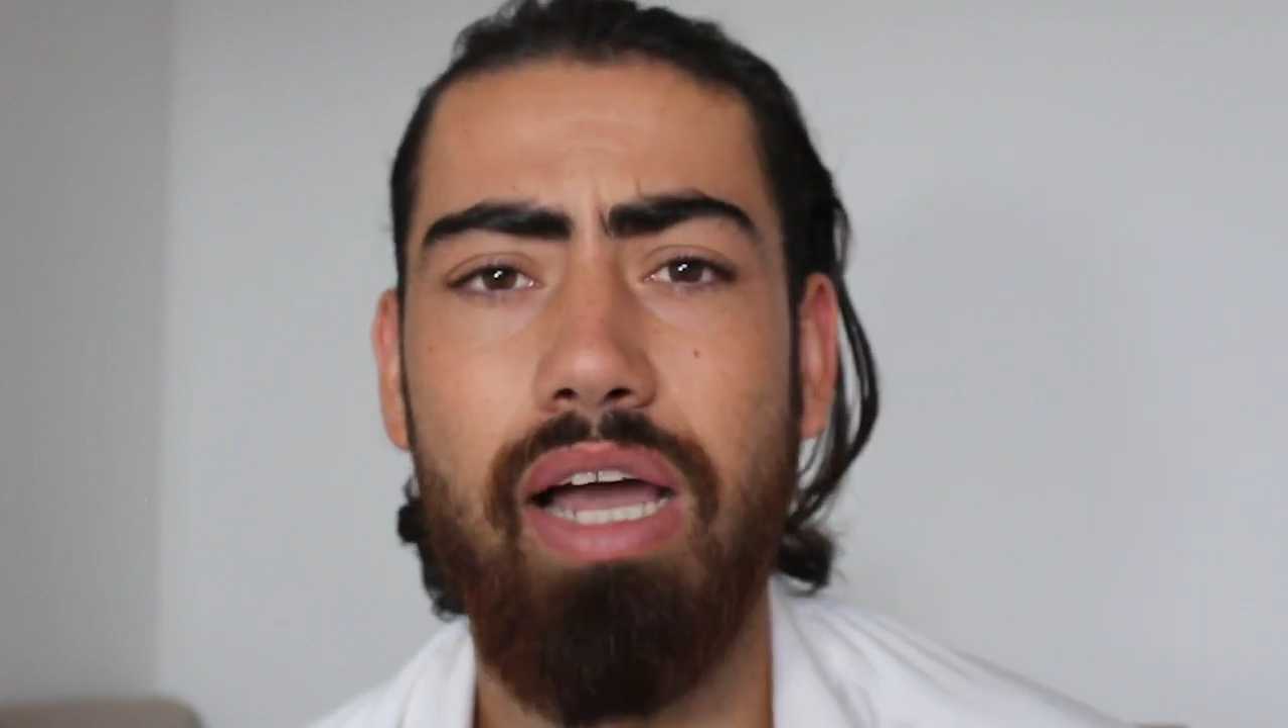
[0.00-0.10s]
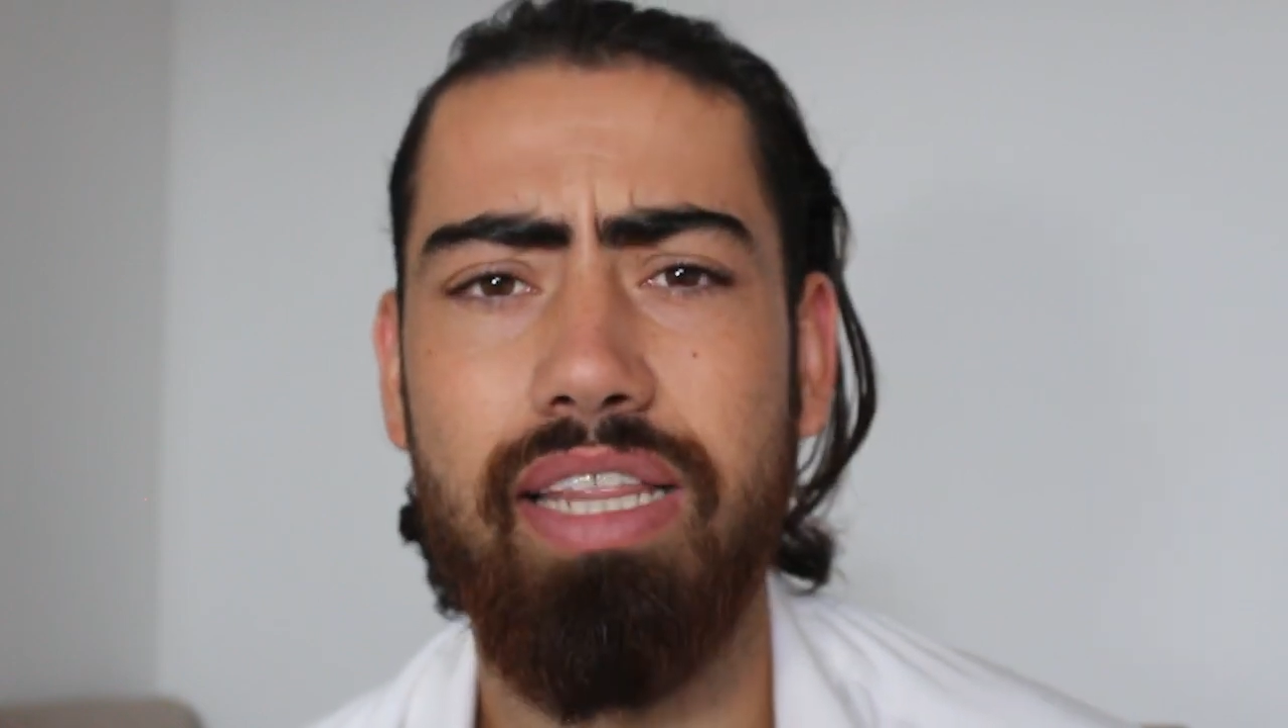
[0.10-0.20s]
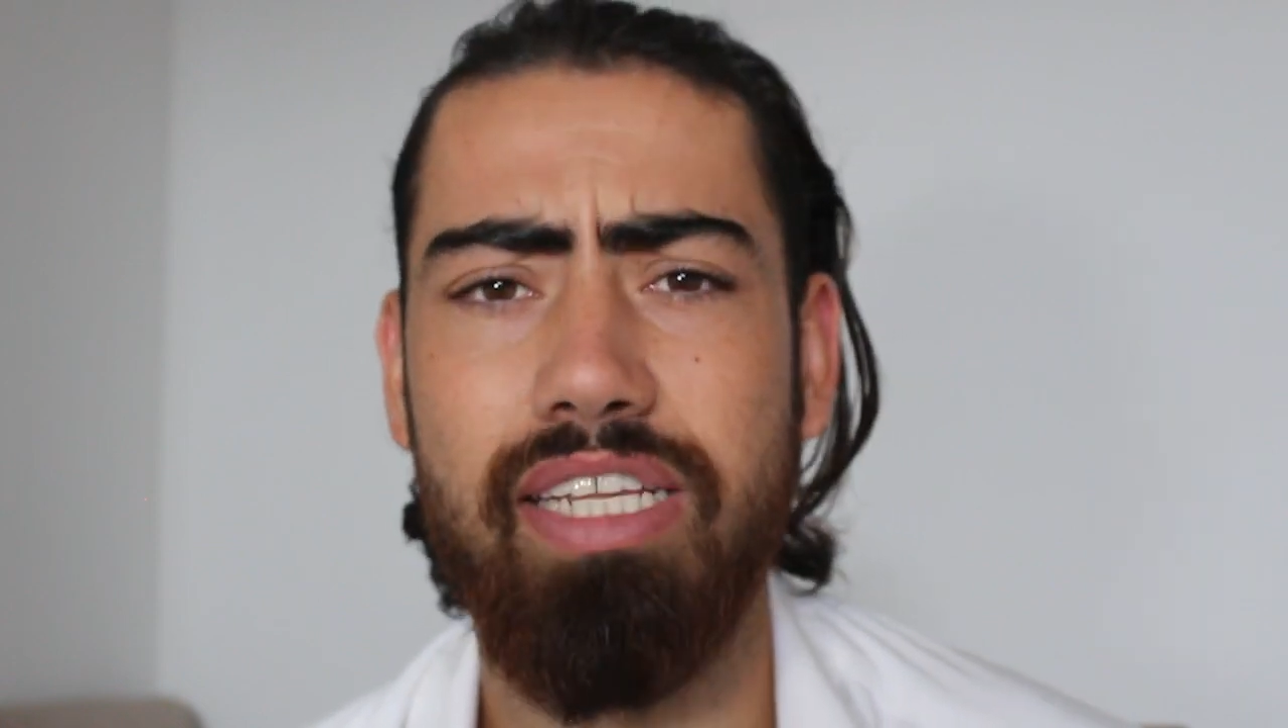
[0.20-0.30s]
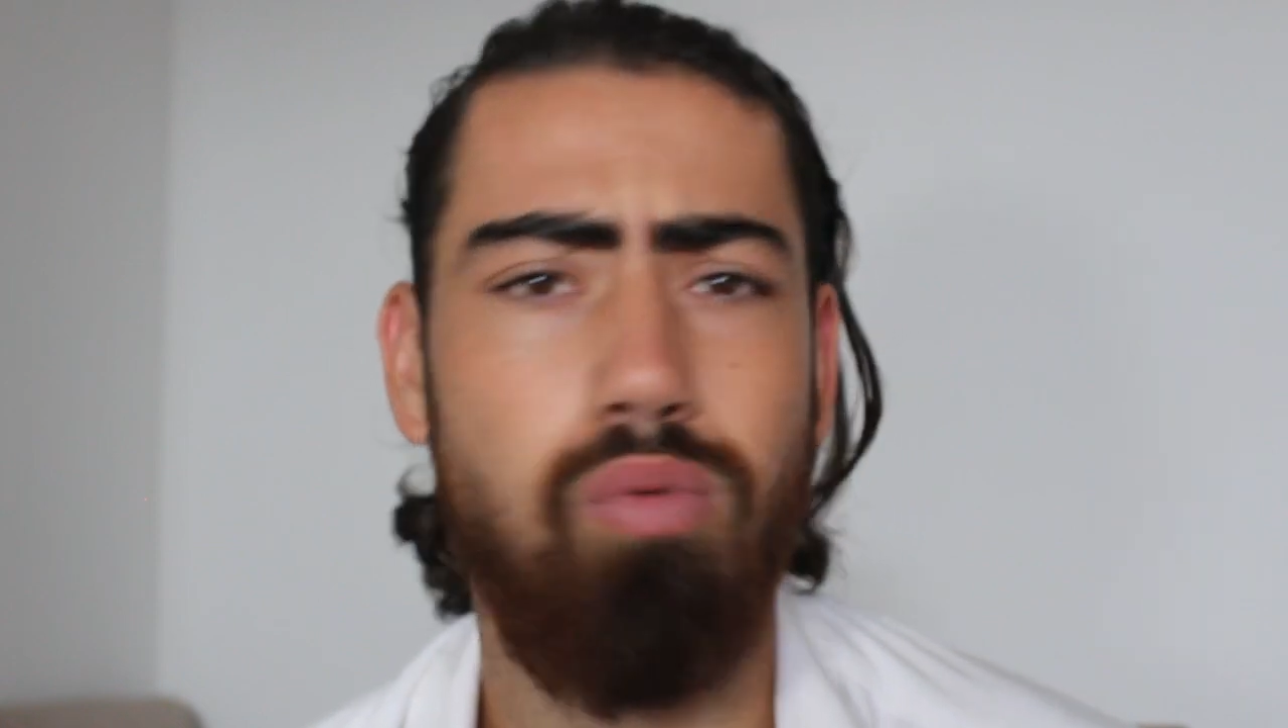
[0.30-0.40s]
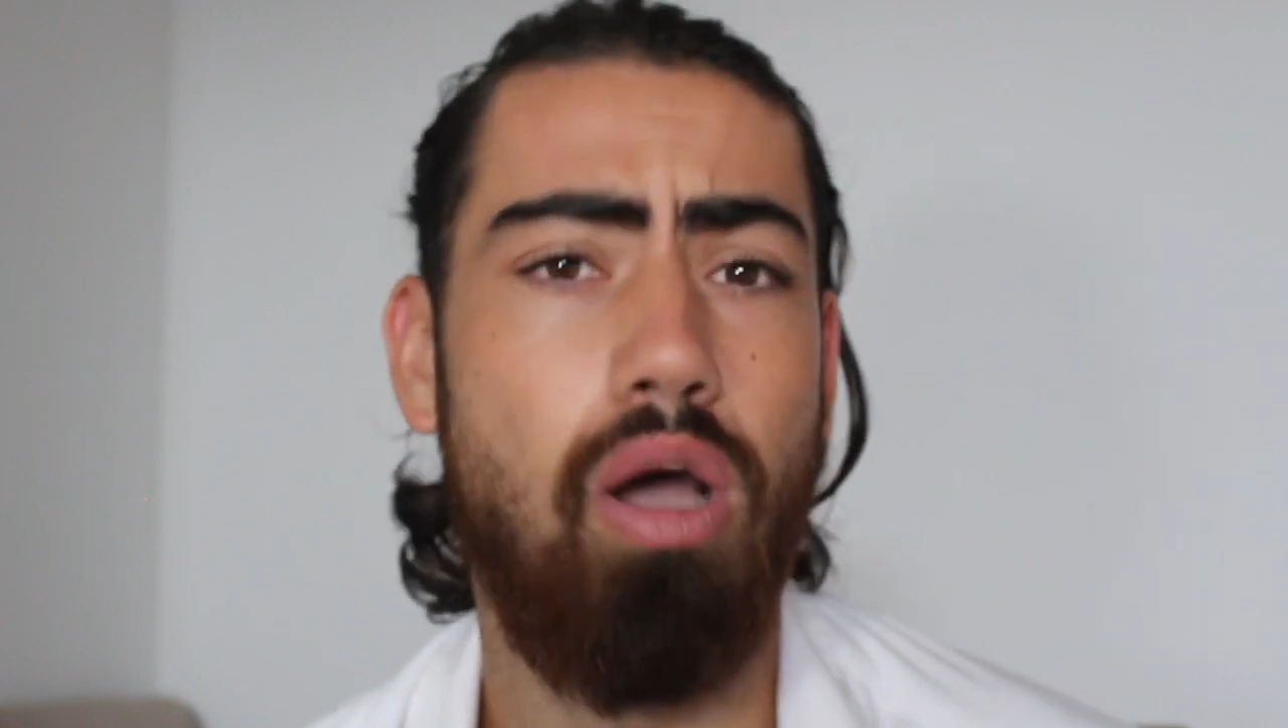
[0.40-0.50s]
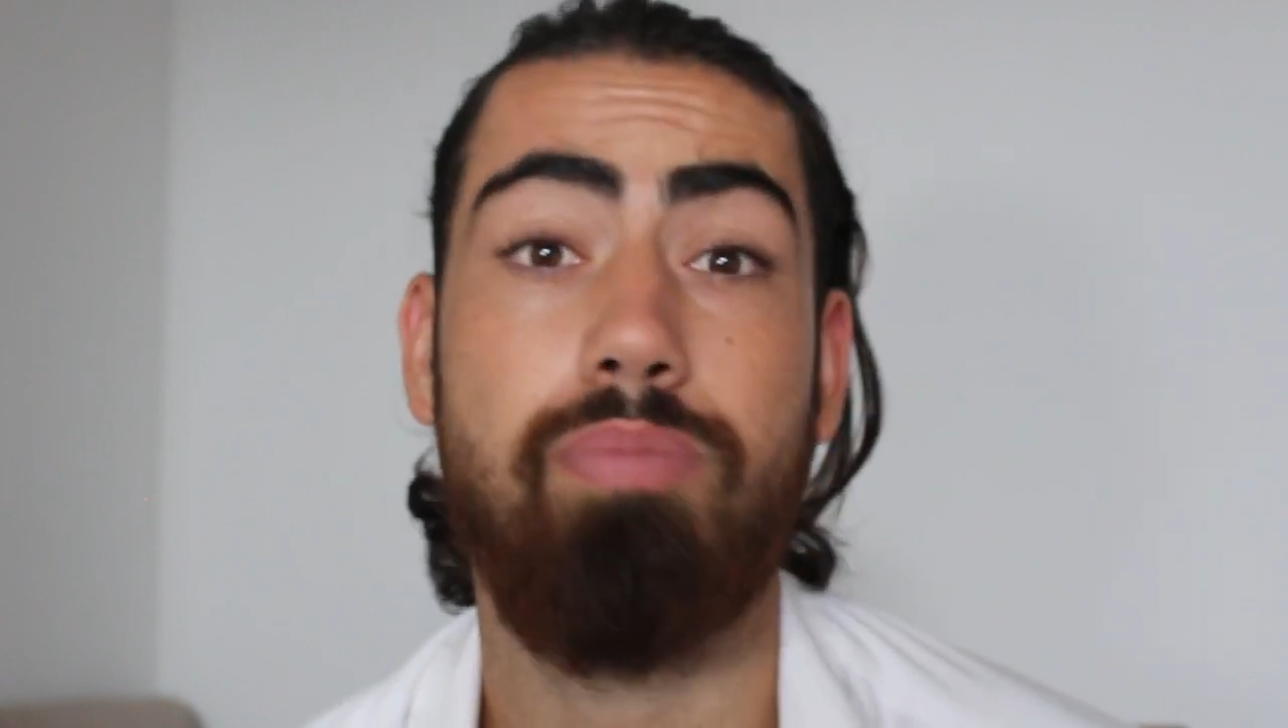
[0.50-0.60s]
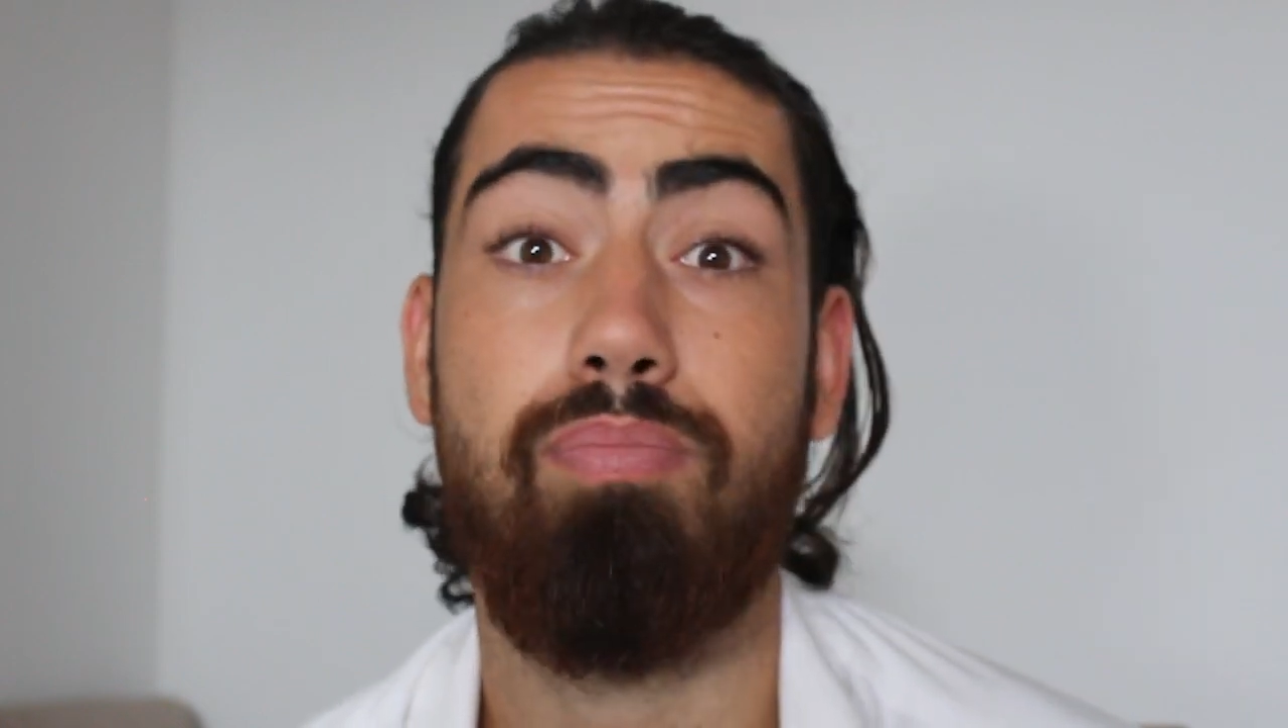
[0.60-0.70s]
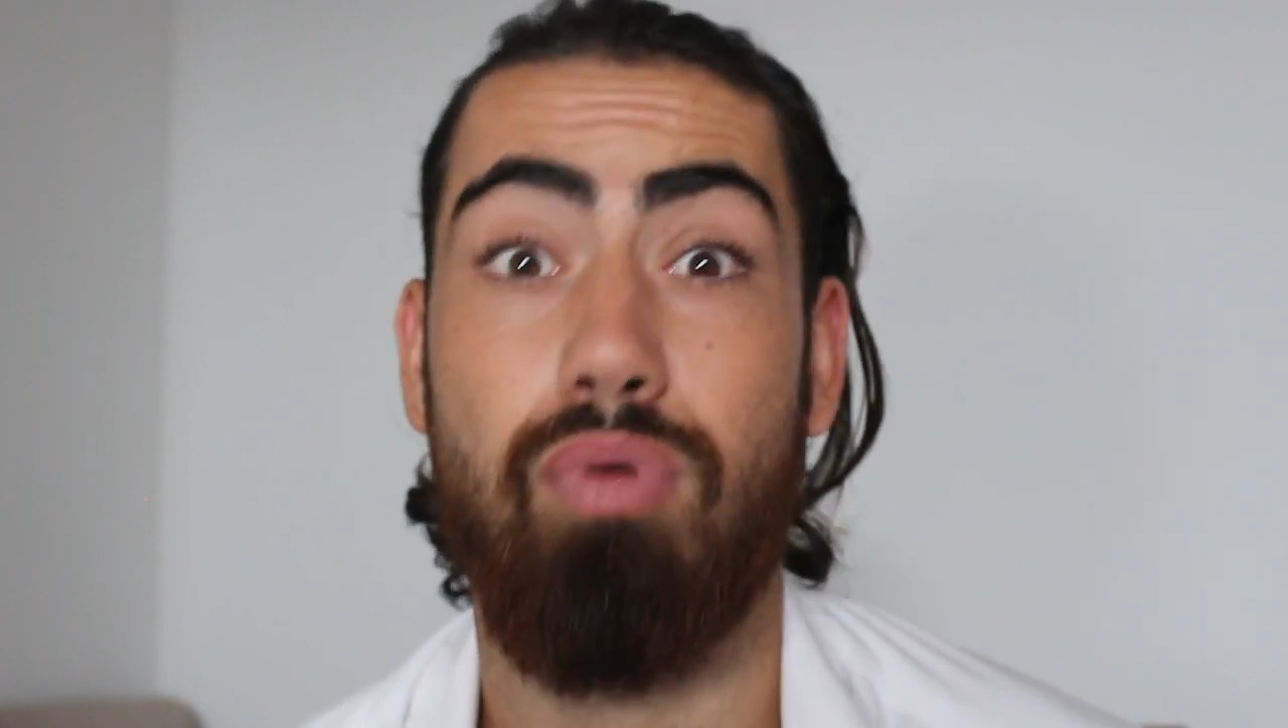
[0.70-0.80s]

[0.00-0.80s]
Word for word: and this worked